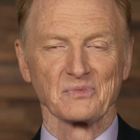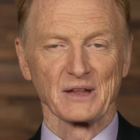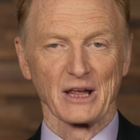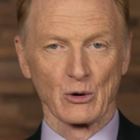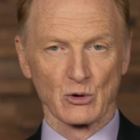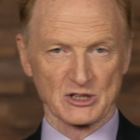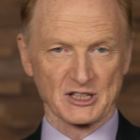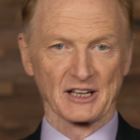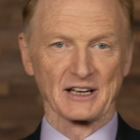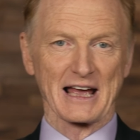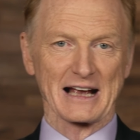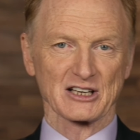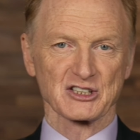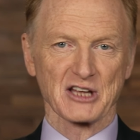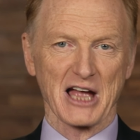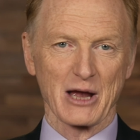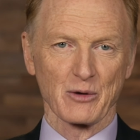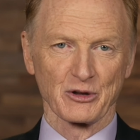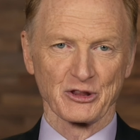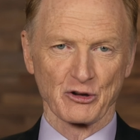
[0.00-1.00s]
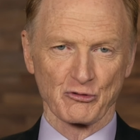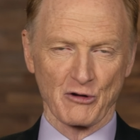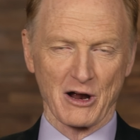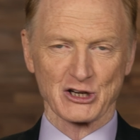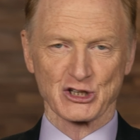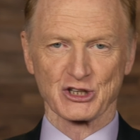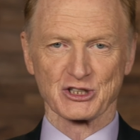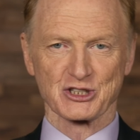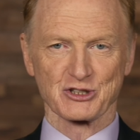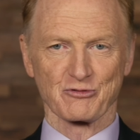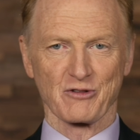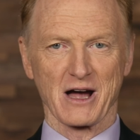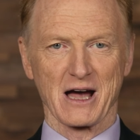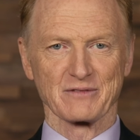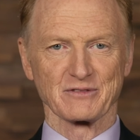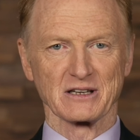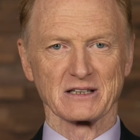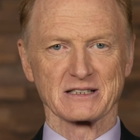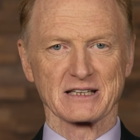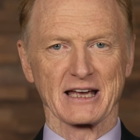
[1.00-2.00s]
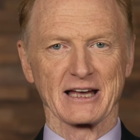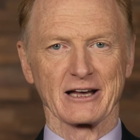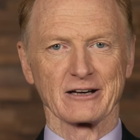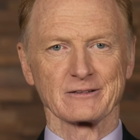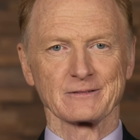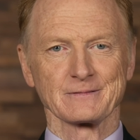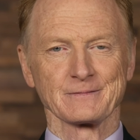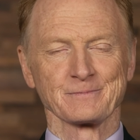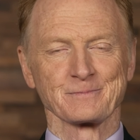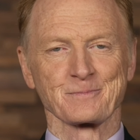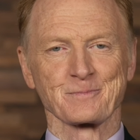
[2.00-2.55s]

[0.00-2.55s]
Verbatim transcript: It was the next day when the Russians arrived in town.